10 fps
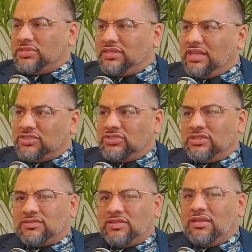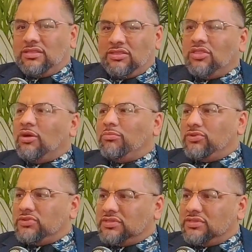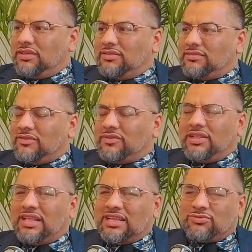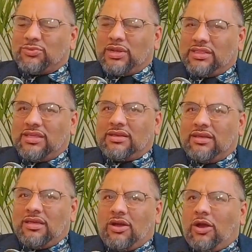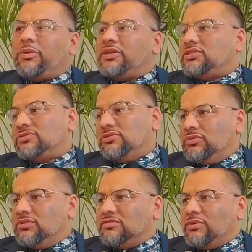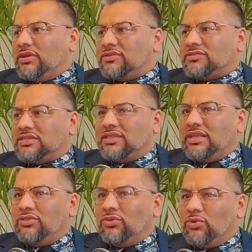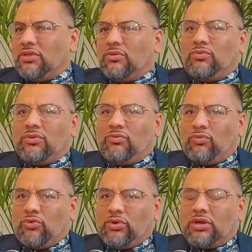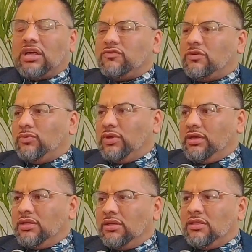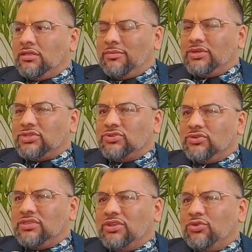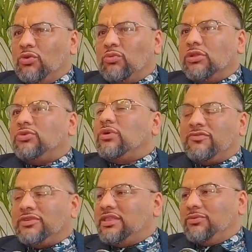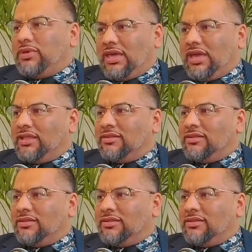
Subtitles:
not just the numbers and stuff. And that's what I think our patients know this about us. Like they know that we're going out of our way to make sure, and they know we'll do everything we can.